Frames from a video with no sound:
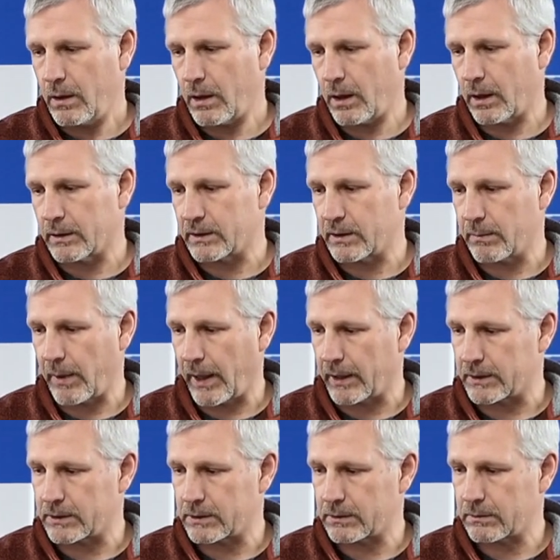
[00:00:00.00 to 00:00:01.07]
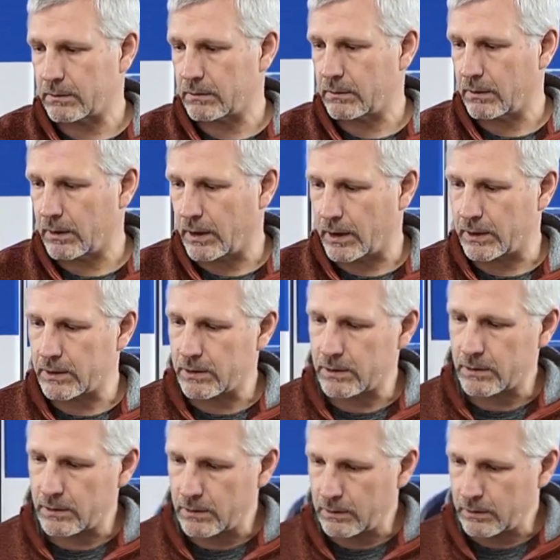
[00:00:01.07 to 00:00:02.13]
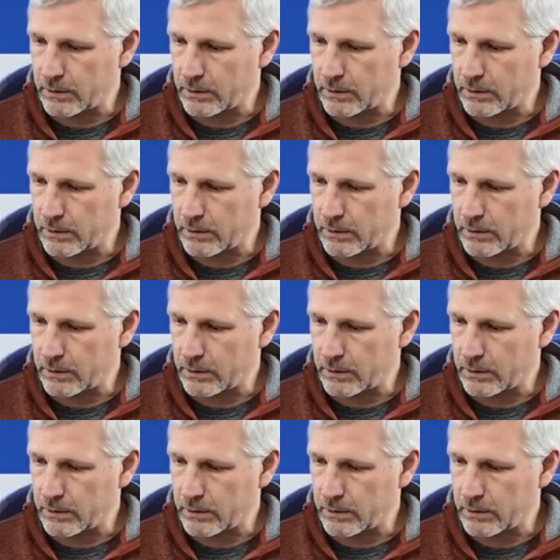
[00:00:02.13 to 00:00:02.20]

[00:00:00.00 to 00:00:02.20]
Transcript: to match this